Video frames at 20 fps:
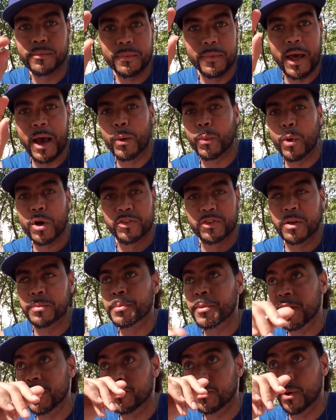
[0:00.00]
that wasn't
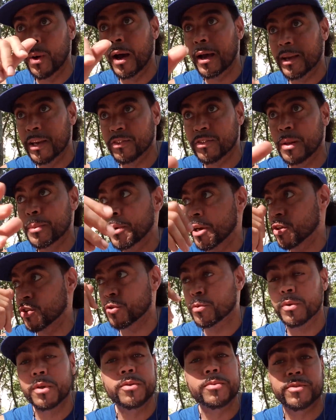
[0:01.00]
me. So I guess let me
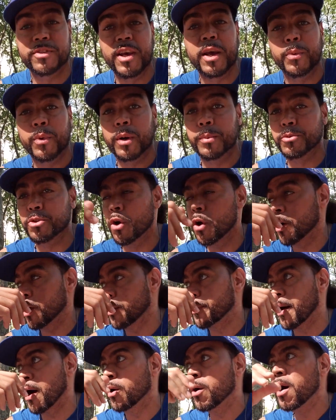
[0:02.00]
say what I'm talking
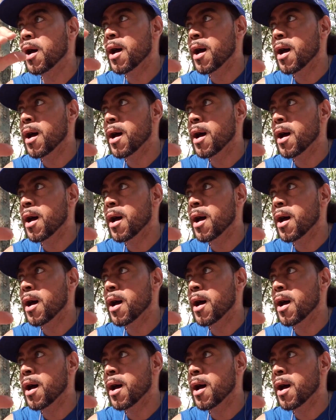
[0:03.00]
about.